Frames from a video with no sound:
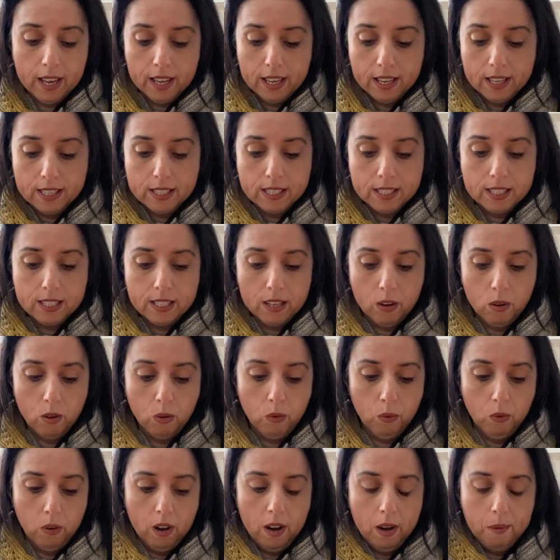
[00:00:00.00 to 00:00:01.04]

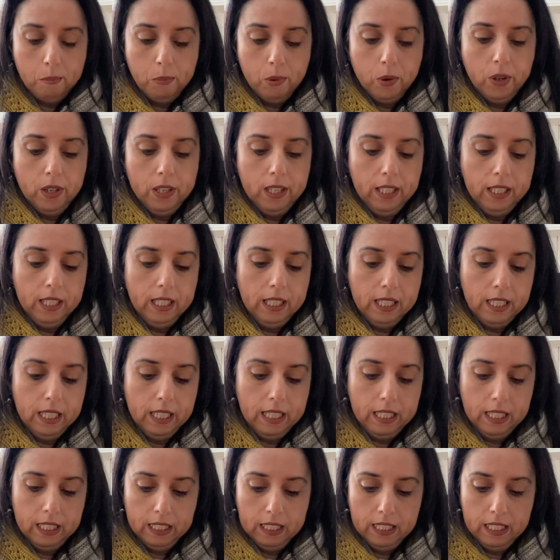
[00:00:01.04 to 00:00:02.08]
So I'm putting it
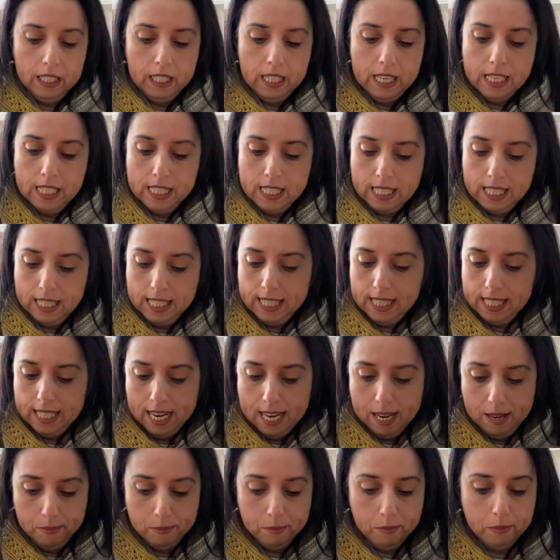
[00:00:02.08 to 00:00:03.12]
in. It's the
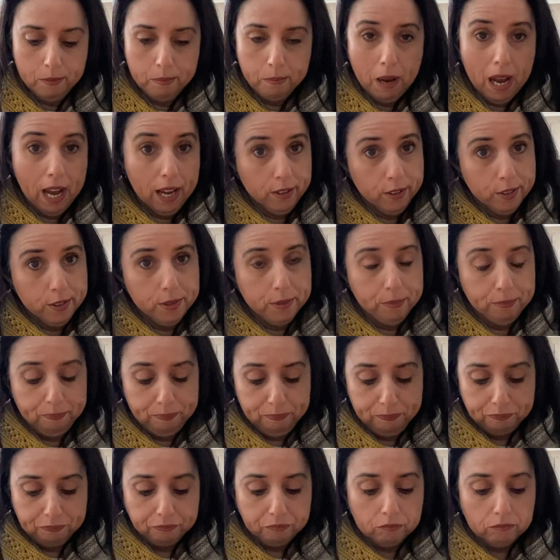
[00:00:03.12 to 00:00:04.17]
same pattern,
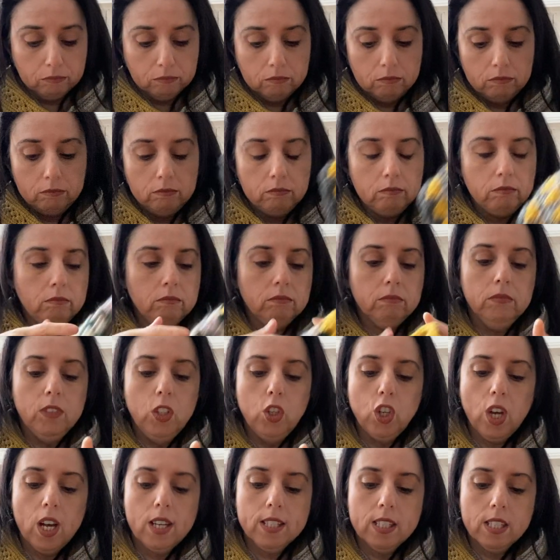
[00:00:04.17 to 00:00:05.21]

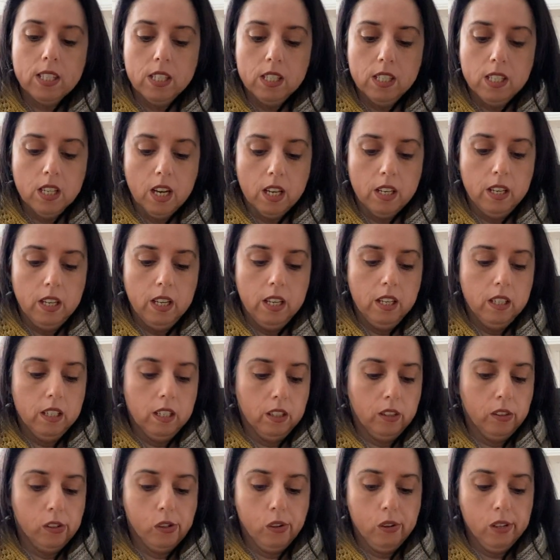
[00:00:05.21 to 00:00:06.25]
just done in
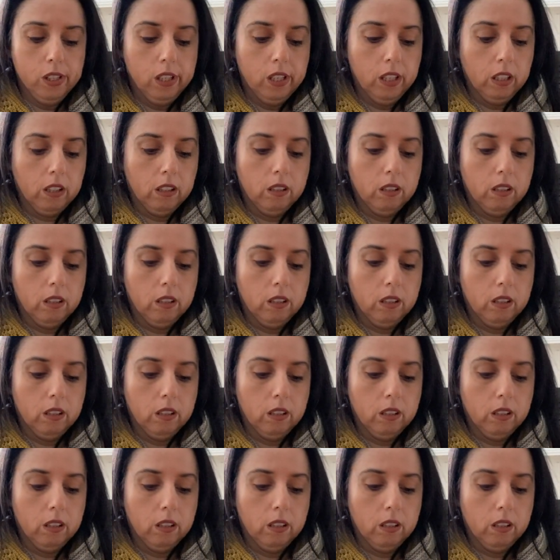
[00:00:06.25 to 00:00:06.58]
an acrylic.